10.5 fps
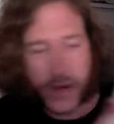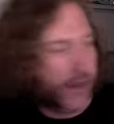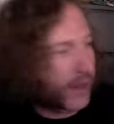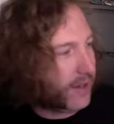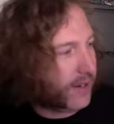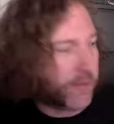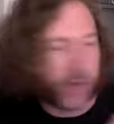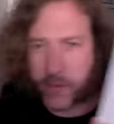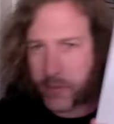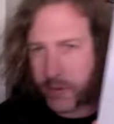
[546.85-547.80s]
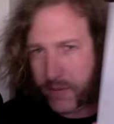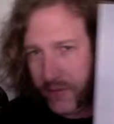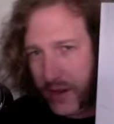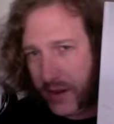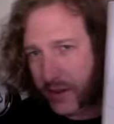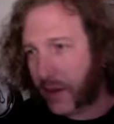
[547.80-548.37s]
but I'd like to
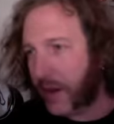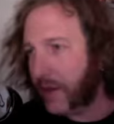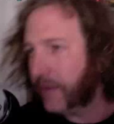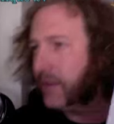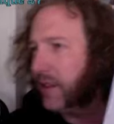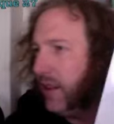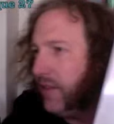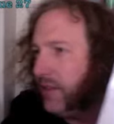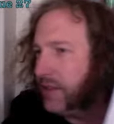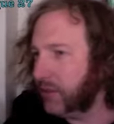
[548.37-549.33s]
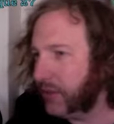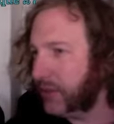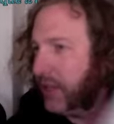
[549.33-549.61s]
get more vinyl by him because I